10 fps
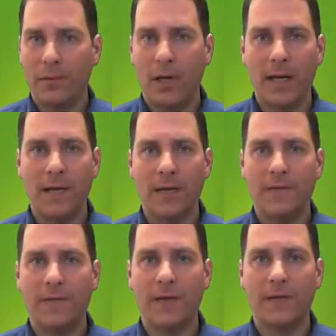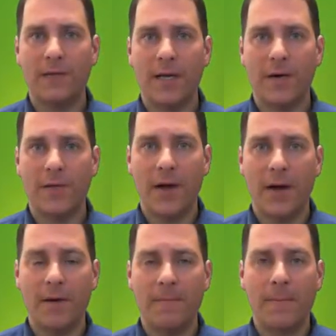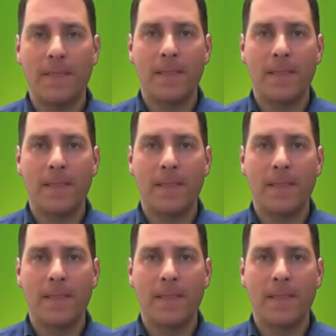plug in the fields that are there.